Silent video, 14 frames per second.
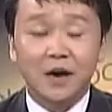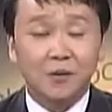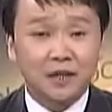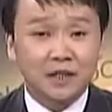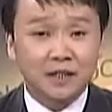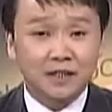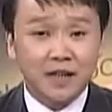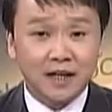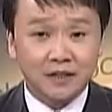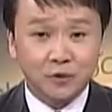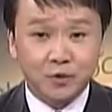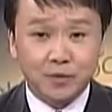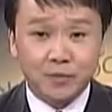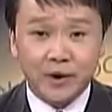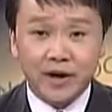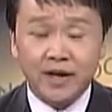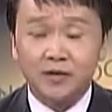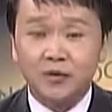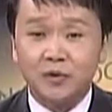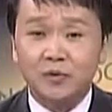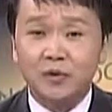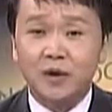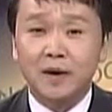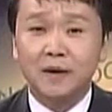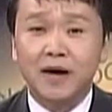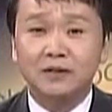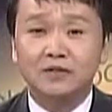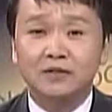We're going to take a short break. We'll be
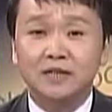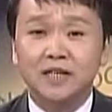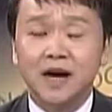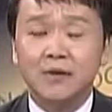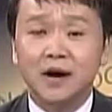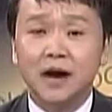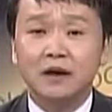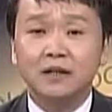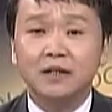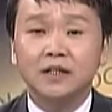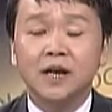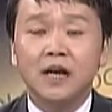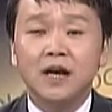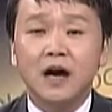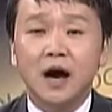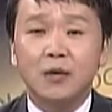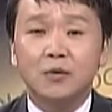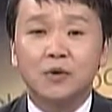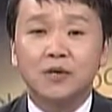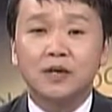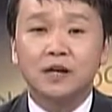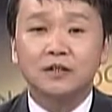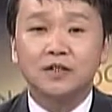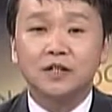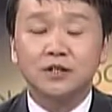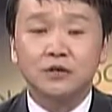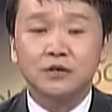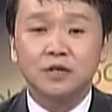right back to Taiwan Outlook, where we'll
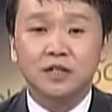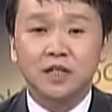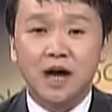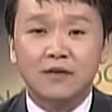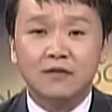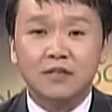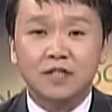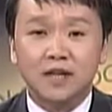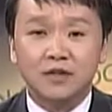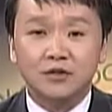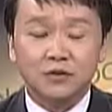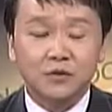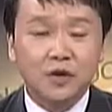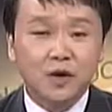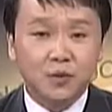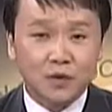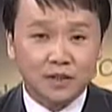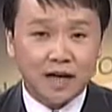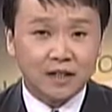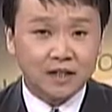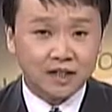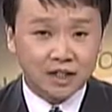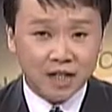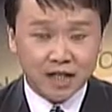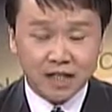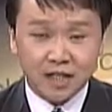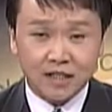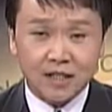continue this conversation with Dr.
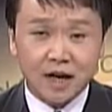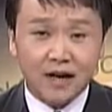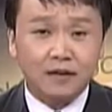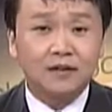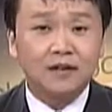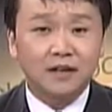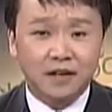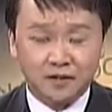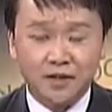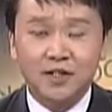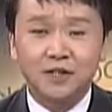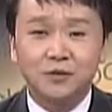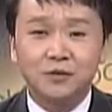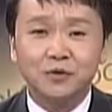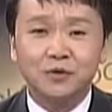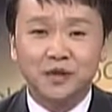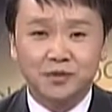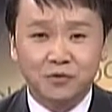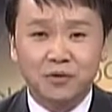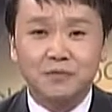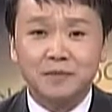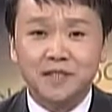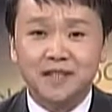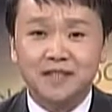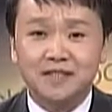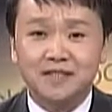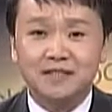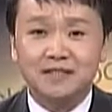Hsieh Ching-Tang. I'll see you in 3
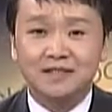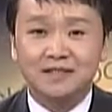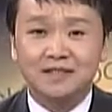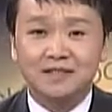minutes.